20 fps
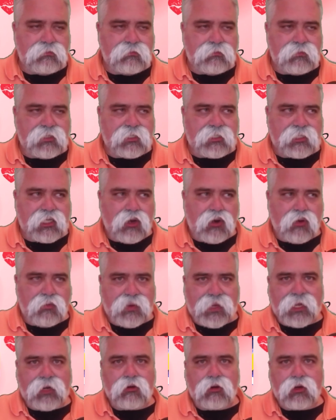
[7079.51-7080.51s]
So
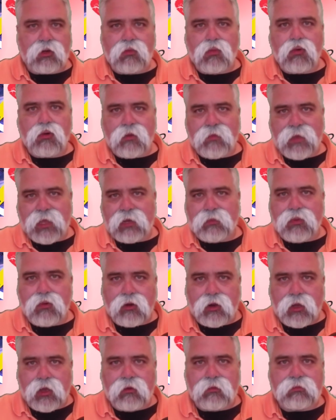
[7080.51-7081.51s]
Peter and Gamora make a
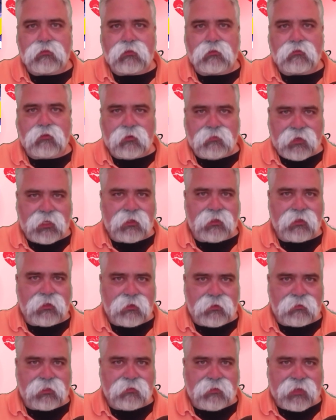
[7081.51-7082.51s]
porno would be
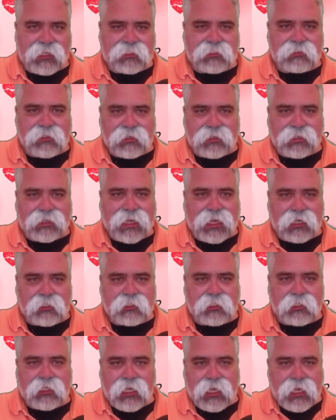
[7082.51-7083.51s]
the best
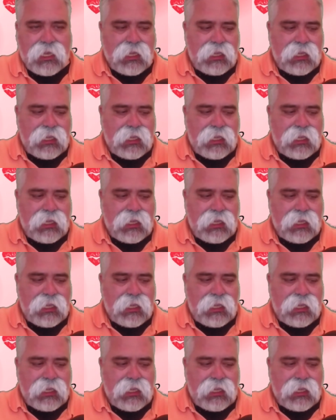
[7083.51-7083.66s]
analogy.